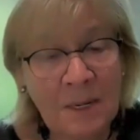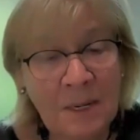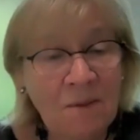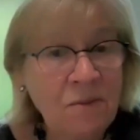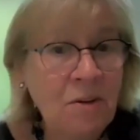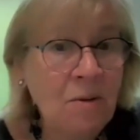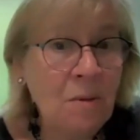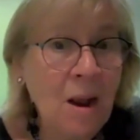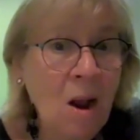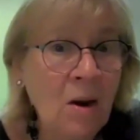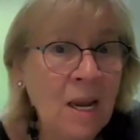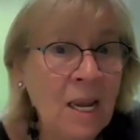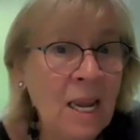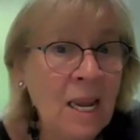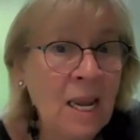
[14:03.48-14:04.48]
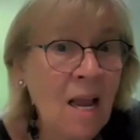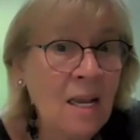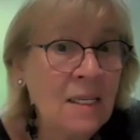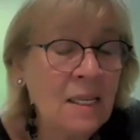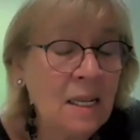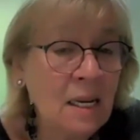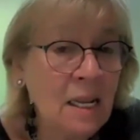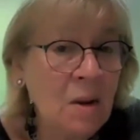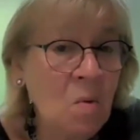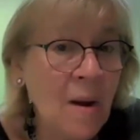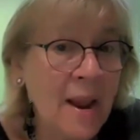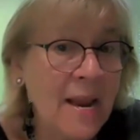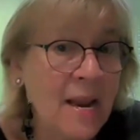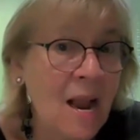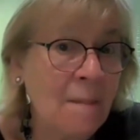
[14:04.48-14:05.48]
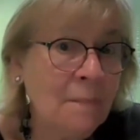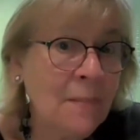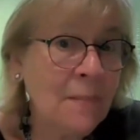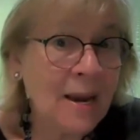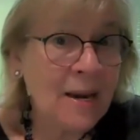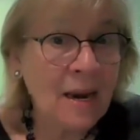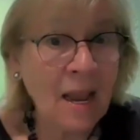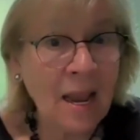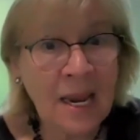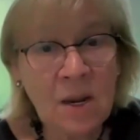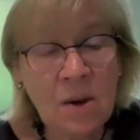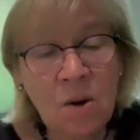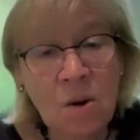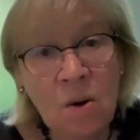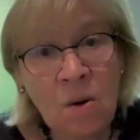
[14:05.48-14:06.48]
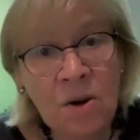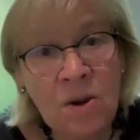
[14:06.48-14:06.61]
But if you constantly wake up at night,